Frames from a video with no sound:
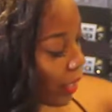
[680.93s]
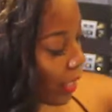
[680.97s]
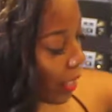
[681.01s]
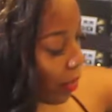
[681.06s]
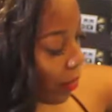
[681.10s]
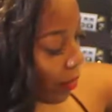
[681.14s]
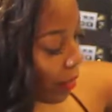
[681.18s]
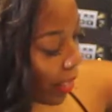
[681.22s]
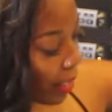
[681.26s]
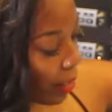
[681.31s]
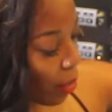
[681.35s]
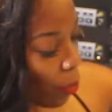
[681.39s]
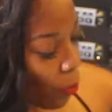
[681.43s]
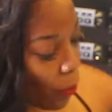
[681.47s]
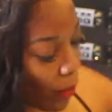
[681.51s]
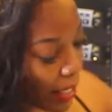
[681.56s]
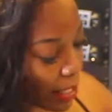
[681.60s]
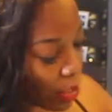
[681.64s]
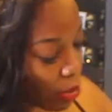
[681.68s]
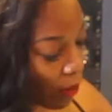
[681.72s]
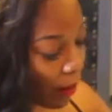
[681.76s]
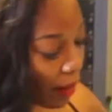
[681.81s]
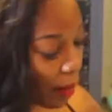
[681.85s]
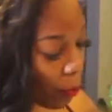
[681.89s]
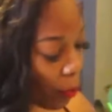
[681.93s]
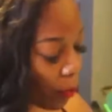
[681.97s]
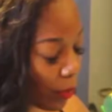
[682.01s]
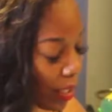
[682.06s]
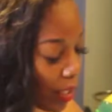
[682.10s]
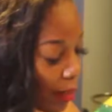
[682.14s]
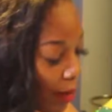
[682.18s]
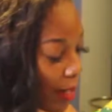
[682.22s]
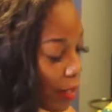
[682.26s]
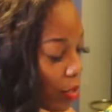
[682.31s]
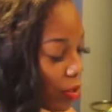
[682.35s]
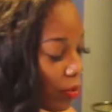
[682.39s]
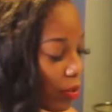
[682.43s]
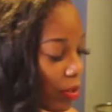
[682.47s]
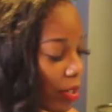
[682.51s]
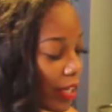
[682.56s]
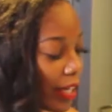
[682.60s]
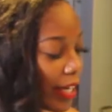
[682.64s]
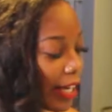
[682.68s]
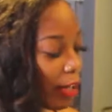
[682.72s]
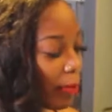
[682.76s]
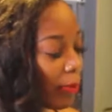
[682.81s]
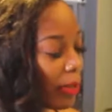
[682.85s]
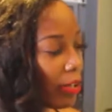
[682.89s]
okay. Wait, so whenever I do
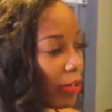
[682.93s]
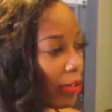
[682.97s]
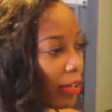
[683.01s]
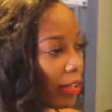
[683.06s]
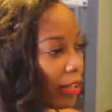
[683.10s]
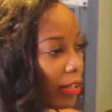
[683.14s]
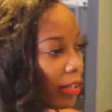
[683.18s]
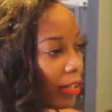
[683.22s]
the hair milk?